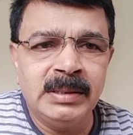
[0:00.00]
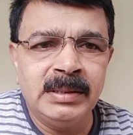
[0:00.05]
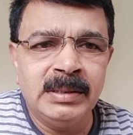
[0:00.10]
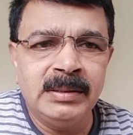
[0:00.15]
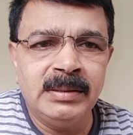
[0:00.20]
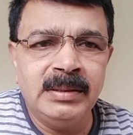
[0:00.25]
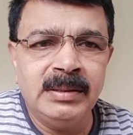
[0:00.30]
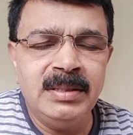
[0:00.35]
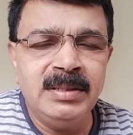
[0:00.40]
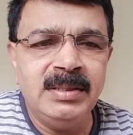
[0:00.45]

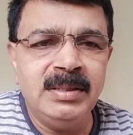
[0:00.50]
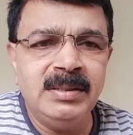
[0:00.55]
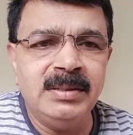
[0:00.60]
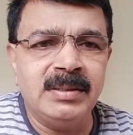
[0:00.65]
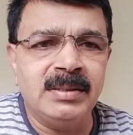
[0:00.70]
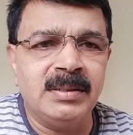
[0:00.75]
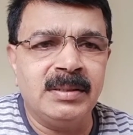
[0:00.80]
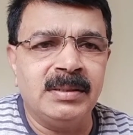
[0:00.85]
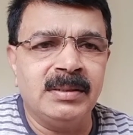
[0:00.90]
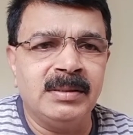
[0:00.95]
This is
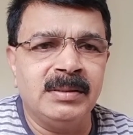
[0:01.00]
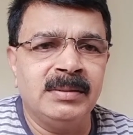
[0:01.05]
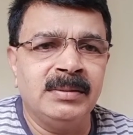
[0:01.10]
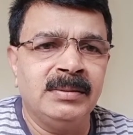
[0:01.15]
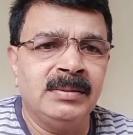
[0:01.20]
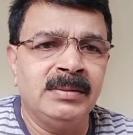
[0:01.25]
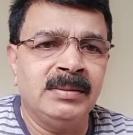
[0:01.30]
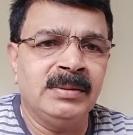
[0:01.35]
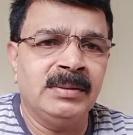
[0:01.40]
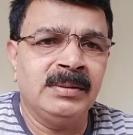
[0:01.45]
the
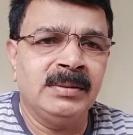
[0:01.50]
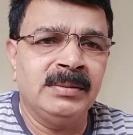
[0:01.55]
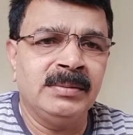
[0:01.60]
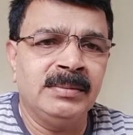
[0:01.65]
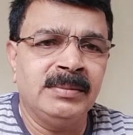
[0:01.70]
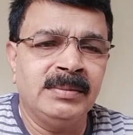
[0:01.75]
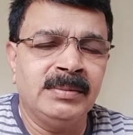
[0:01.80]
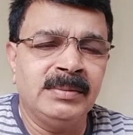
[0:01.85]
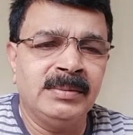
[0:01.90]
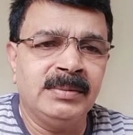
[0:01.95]

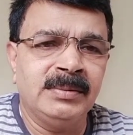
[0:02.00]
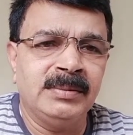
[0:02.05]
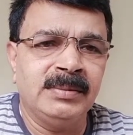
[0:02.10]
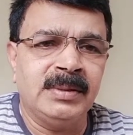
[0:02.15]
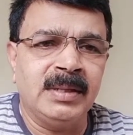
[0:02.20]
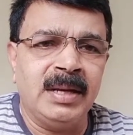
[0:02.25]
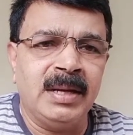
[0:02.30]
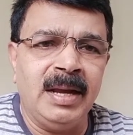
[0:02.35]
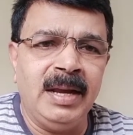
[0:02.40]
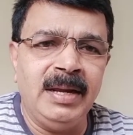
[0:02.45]

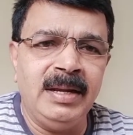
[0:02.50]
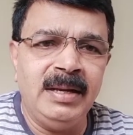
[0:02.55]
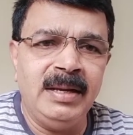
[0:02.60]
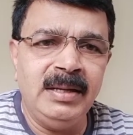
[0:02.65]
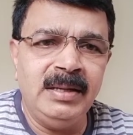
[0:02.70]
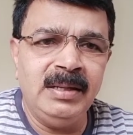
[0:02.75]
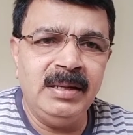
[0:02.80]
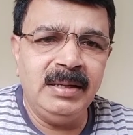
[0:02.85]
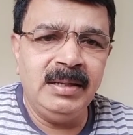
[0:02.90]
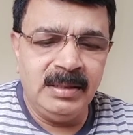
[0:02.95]

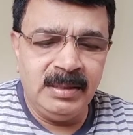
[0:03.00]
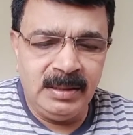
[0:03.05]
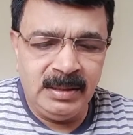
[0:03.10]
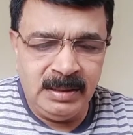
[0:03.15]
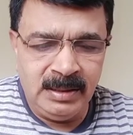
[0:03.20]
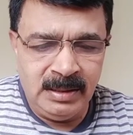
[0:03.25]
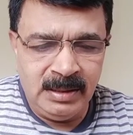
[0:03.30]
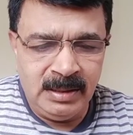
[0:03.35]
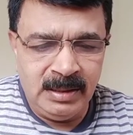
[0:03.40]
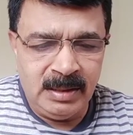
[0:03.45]
80
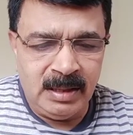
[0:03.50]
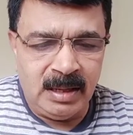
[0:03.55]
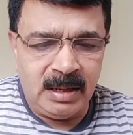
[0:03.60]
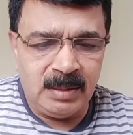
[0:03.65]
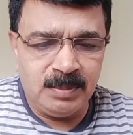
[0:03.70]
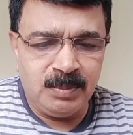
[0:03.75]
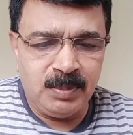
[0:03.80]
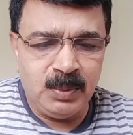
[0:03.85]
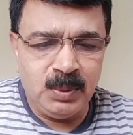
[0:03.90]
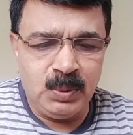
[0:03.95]

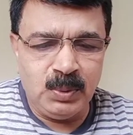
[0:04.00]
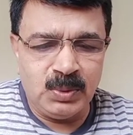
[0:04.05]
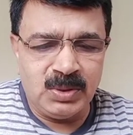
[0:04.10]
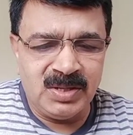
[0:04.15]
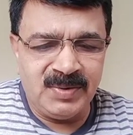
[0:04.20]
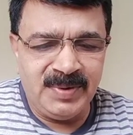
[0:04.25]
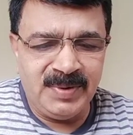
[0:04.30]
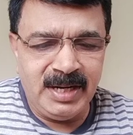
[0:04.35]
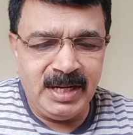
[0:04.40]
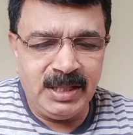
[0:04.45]
up to
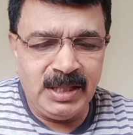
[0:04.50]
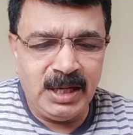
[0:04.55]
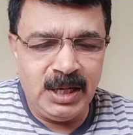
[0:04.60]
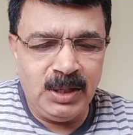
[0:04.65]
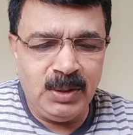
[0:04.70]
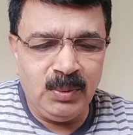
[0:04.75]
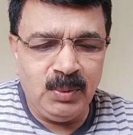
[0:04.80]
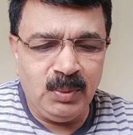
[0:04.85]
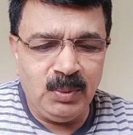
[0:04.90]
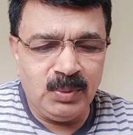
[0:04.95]
73
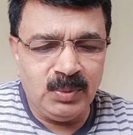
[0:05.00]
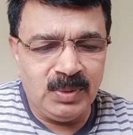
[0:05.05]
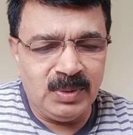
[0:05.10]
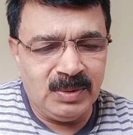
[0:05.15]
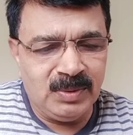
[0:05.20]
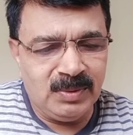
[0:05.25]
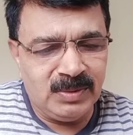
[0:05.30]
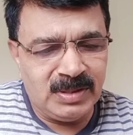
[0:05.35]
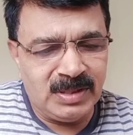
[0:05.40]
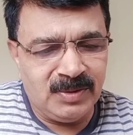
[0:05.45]
to
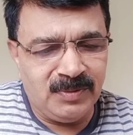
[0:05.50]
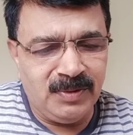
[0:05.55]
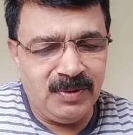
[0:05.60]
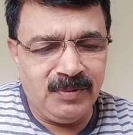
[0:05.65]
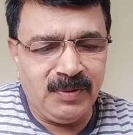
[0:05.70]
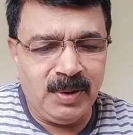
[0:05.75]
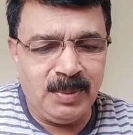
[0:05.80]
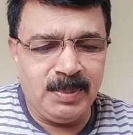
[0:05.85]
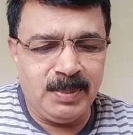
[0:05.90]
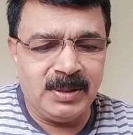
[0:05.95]

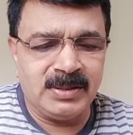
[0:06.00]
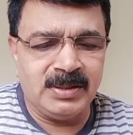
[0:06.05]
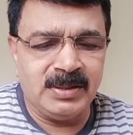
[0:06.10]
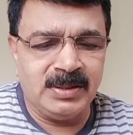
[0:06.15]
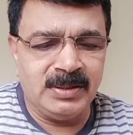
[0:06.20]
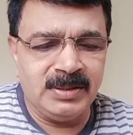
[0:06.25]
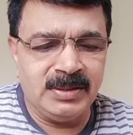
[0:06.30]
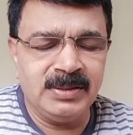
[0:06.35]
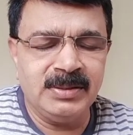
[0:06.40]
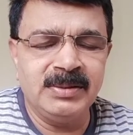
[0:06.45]
75%.
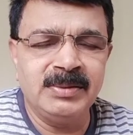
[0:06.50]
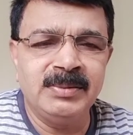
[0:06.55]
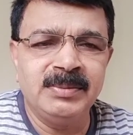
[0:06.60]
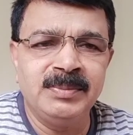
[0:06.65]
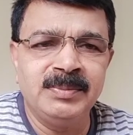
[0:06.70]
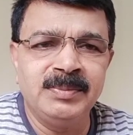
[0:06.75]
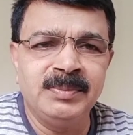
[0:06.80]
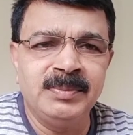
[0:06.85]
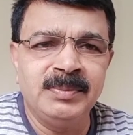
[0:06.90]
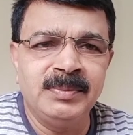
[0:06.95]

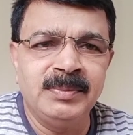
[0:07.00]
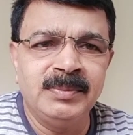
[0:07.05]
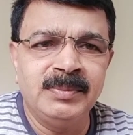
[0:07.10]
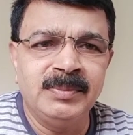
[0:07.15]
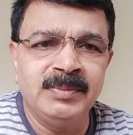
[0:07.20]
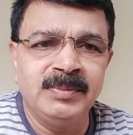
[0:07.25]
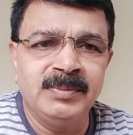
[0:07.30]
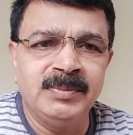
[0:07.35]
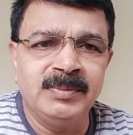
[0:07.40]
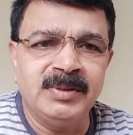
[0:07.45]

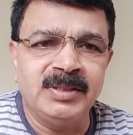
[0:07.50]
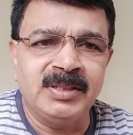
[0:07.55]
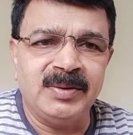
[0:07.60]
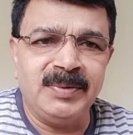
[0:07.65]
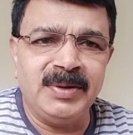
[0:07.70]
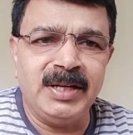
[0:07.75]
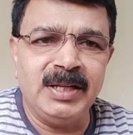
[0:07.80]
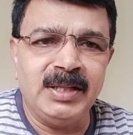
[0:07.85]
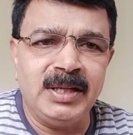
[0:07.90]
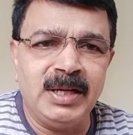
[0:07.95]

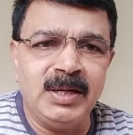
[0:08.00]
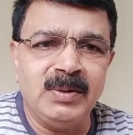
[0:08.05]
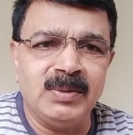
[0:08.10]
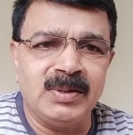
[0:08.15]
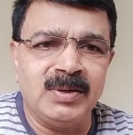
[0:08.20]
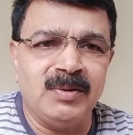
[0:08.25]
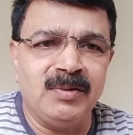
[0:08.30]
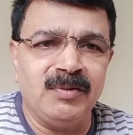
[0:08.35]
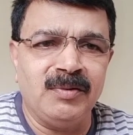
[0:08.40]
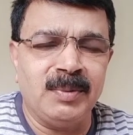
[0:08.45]
73 to
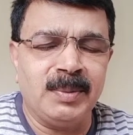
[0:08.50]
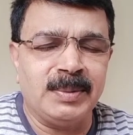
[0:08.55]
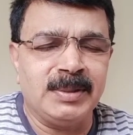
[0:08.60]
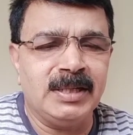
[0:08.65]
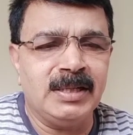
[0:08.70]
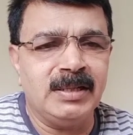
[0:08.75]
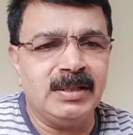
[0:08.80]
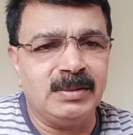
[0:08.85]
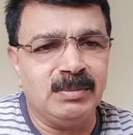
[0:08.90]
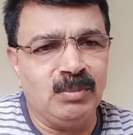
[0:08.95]
74%
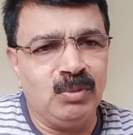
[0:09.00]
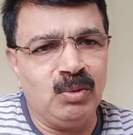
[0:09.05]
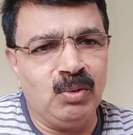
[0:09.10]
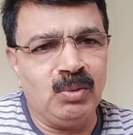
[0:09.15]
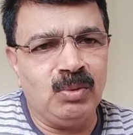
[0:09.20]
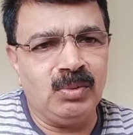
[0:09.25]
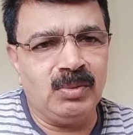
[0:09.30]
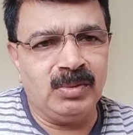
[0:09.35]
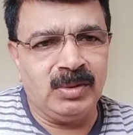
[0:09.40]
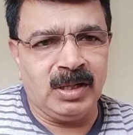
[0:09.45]
is more
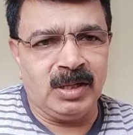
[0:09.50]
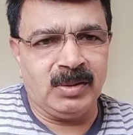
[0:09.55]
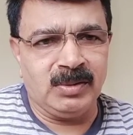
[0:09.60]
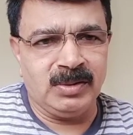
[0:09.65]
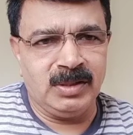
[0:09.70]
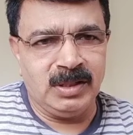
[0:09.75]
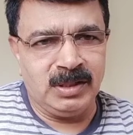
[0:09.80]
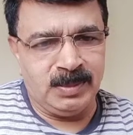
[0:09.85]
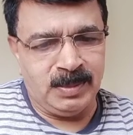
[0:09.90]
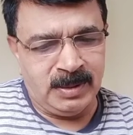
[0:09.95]
nitrogen
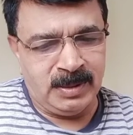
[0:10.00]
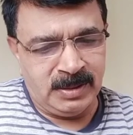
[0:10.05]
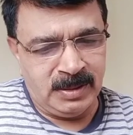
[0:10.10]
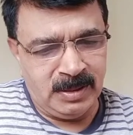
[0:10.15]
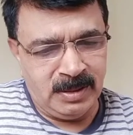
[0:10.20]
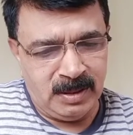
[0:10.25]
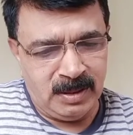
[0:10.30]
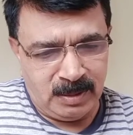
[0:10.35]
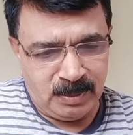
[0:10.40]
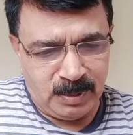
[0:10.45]
is present in
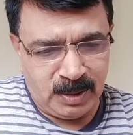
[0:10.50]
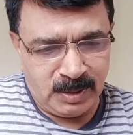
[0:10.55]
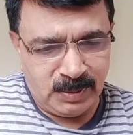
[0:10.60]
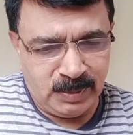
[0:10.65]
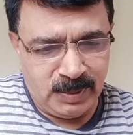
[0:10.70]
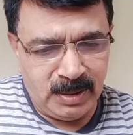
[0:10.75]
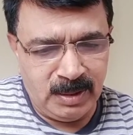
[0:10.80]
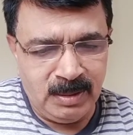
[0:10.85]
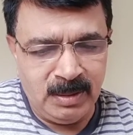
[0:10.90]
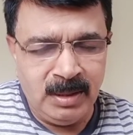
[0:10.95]

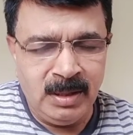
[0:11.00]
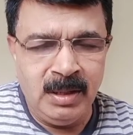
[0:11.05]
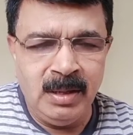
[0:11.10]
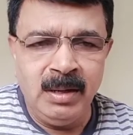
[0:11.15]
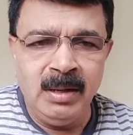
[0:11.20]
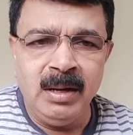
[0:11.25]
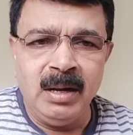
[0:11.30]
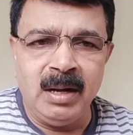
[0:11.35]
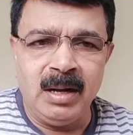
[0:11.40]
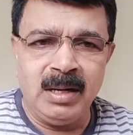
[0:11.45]
atmosphere,
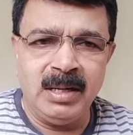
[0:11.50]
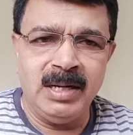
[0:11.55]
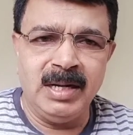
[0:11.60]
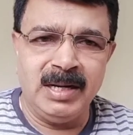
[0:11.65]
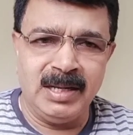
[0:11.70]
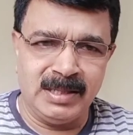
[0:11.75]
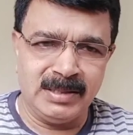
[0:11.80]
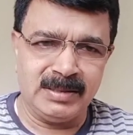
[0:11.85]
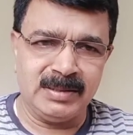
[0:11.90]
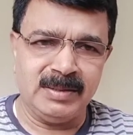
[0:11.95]
and it
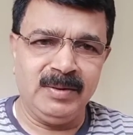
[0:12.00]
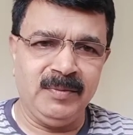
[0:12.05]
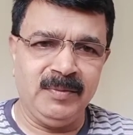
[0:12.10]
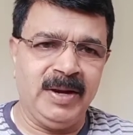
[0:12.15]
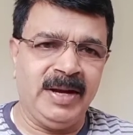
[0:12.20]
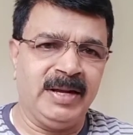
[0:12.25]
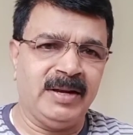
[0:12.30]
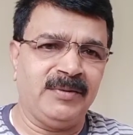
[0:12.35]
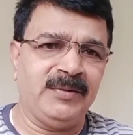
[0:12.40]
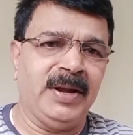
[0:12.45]
is weight
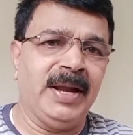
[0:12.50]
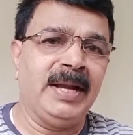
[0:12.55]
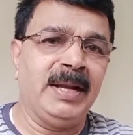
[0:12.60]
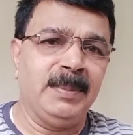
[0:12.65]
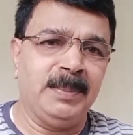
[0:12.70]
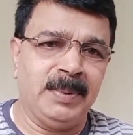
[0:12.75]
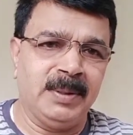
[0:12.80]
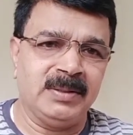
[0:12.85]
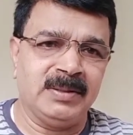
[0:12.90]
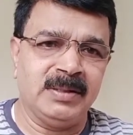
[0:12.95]
of
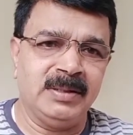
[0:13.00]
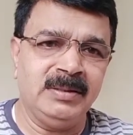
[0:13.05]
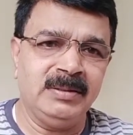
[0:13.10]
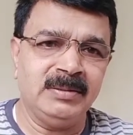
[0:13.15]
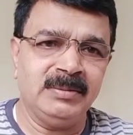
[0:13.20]
80%.